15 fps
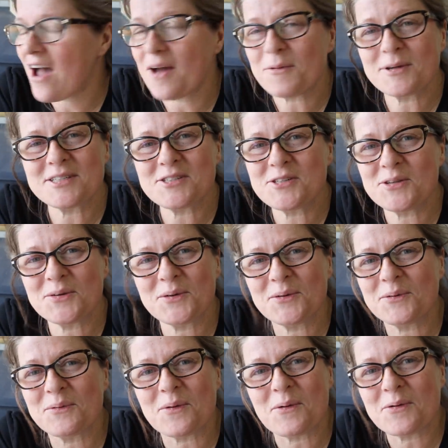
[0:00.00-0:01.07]
I wish
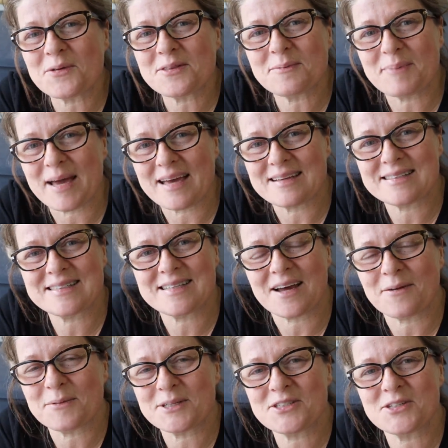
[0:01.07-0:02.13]
you all the best.
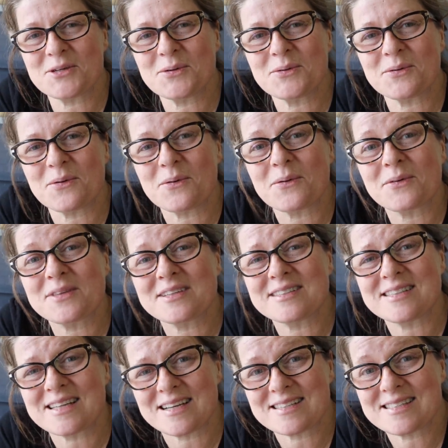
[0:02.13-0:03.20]
I wish you all the
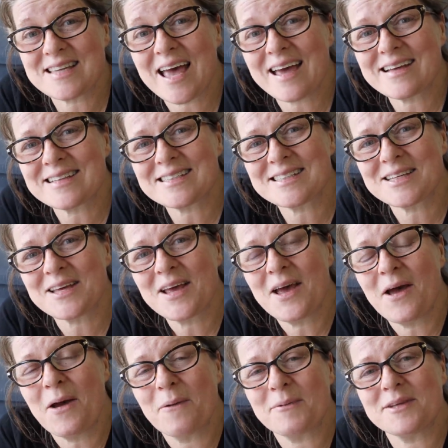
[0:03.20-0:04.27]
success
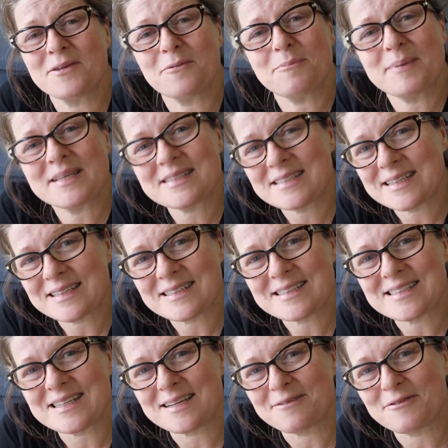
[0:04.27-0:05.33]
with your business
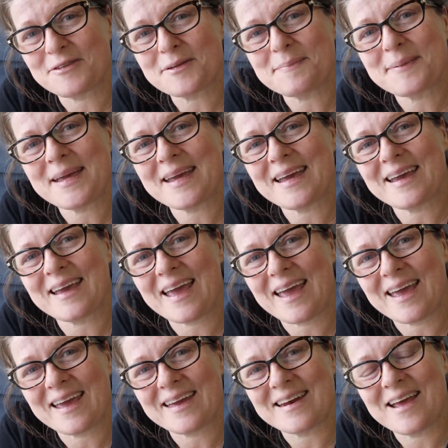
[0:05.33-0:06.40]
in flipping
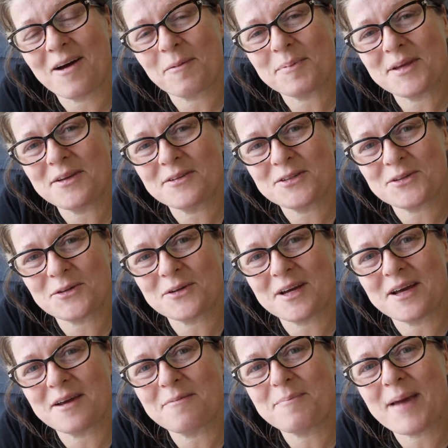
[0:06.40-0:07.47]
and helping your
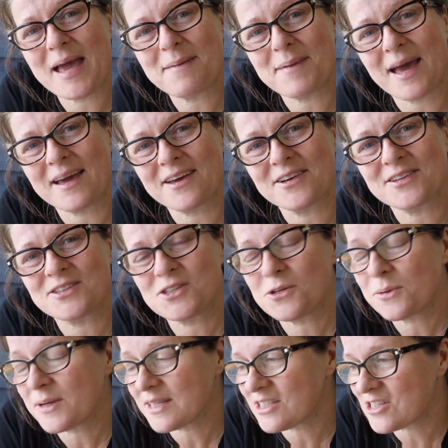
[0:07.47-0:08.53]
daughter pay back her
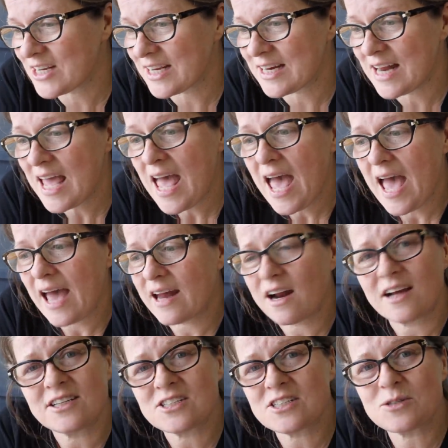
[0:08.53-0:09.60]
tuition. And
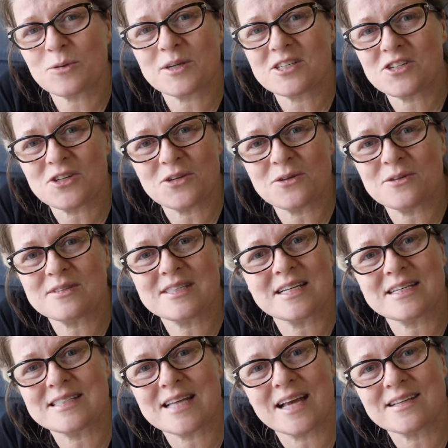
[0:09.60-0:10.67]
I just wish you
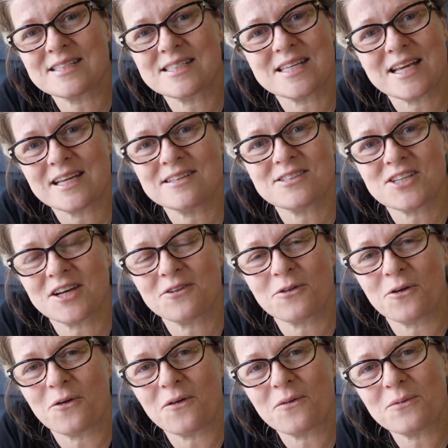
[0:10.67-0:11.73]
success in
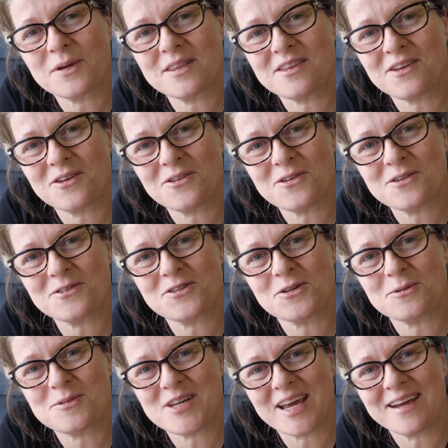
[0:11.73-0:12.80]
general with your
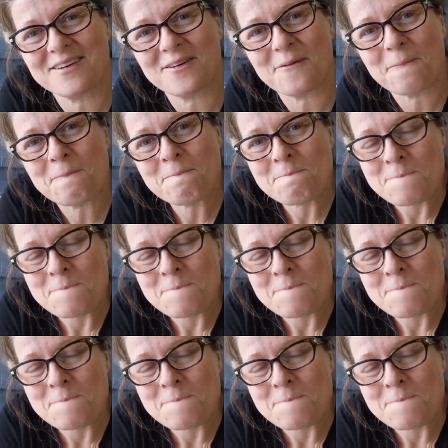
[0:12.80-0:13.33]
YouTube channel.